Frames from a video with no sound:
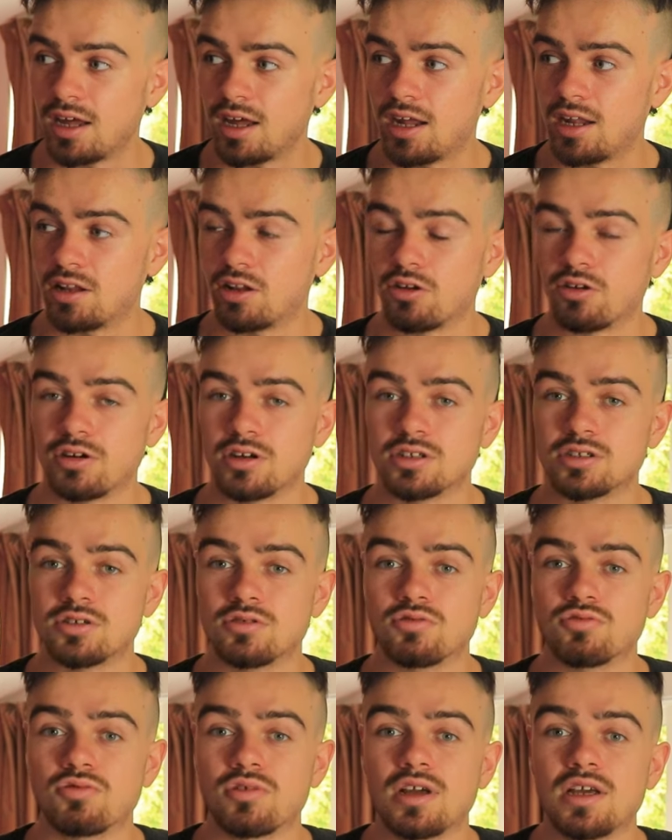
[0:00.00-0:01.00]
and learning
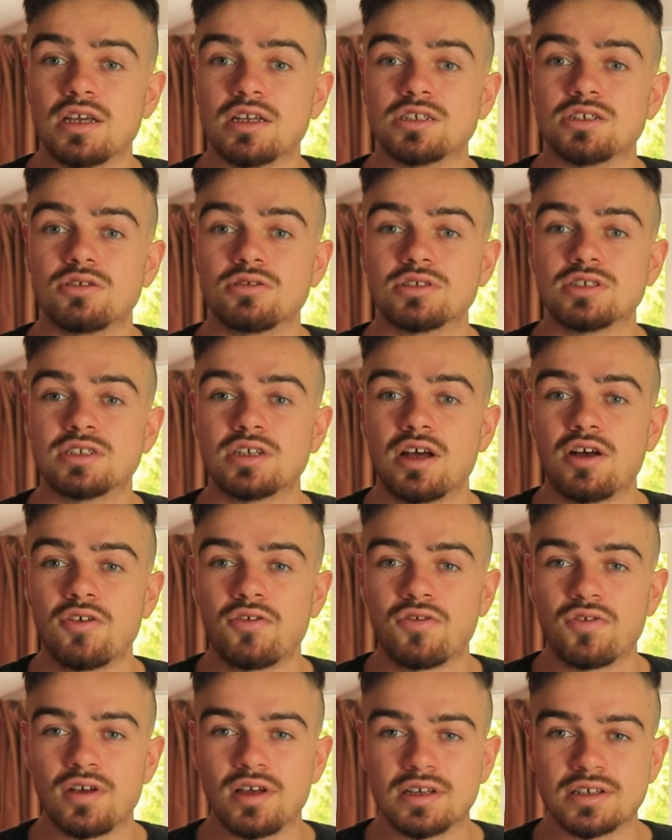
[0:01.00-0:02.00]
to raise your
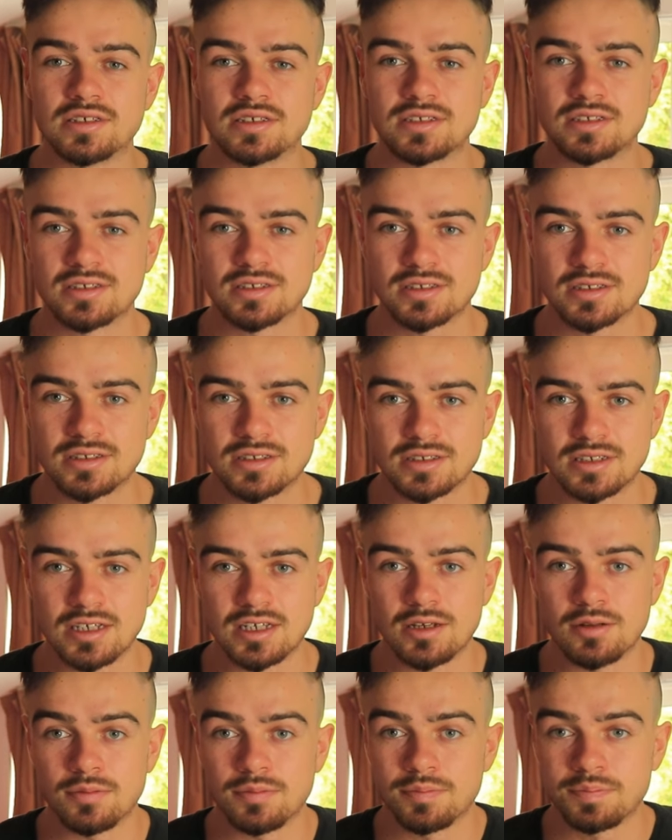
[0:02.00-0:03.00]
self
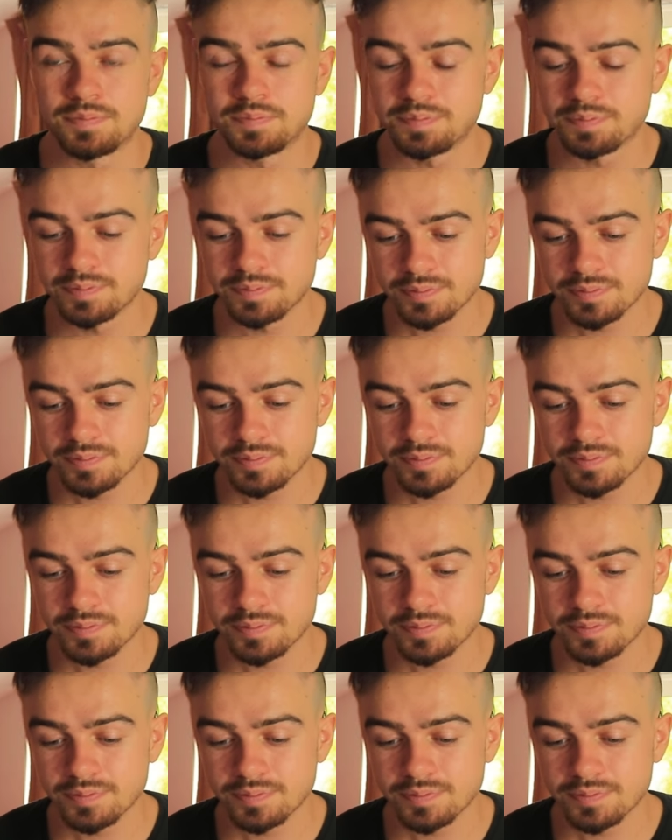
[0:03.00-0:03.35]
esteem